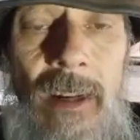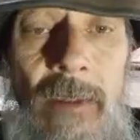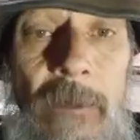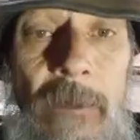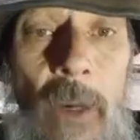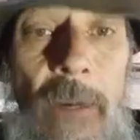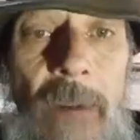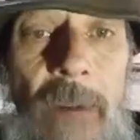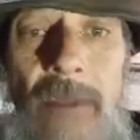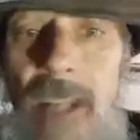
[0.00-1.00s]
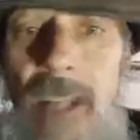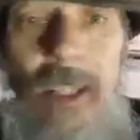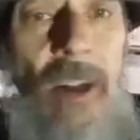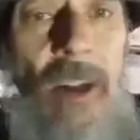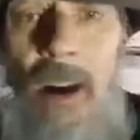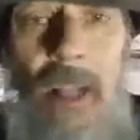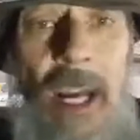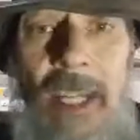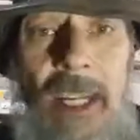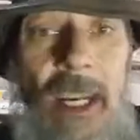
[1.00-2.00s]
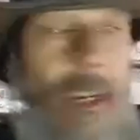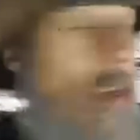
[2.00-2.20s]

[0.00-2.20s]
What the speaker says: 45 seconds, all I did,